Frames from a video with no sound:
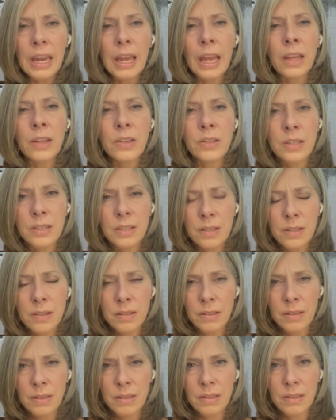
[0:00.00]
and
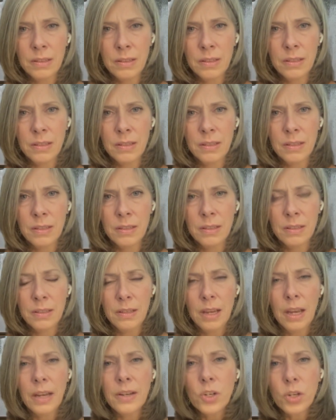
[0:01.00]

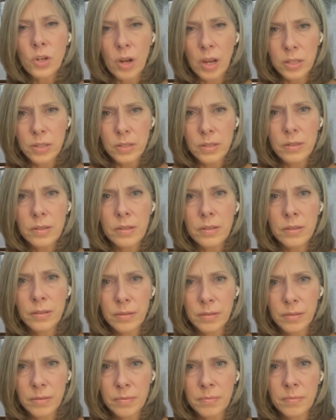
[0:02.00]
I trust.
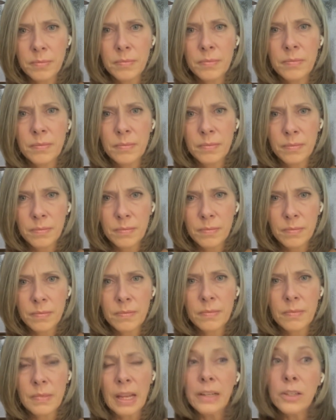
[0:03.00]

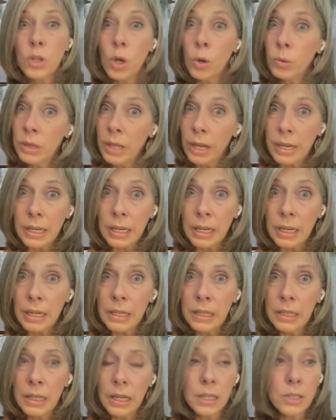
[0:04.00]
I don't like
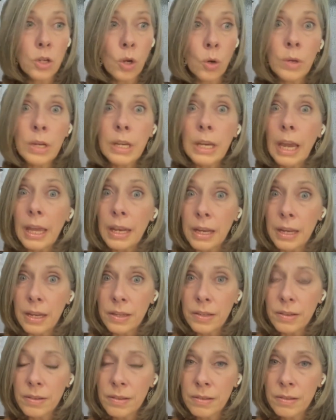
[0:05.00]
it. I don't get
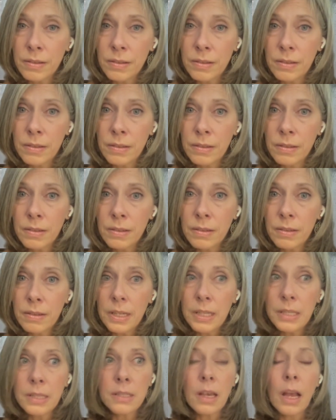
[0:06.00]
it.
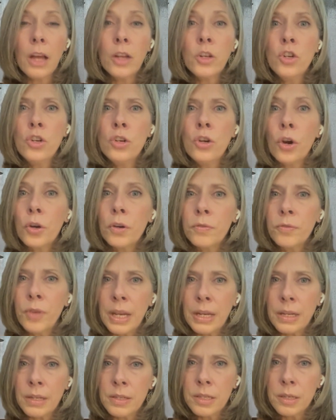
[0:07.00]
It's
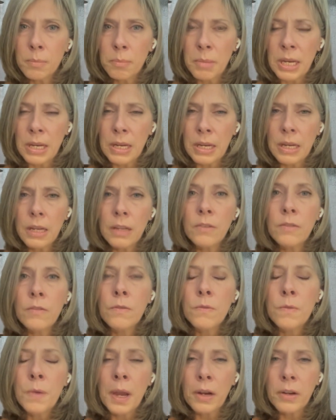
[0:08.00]
unnerving to me and
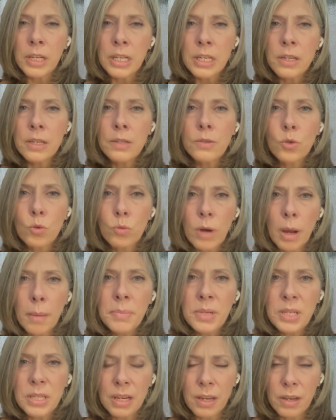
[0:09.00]
very
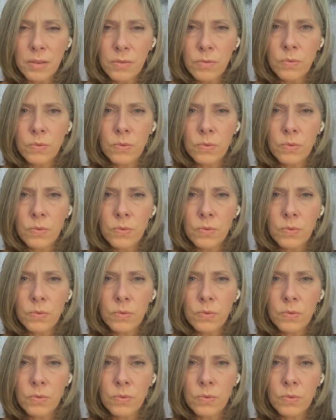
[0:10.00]
disruptive,